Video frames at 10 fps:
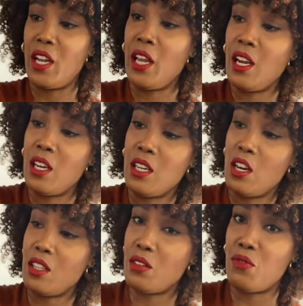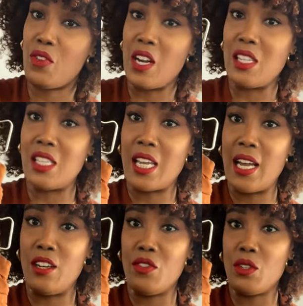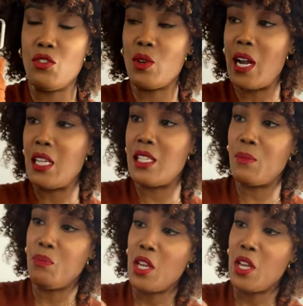here on the front side of the dress.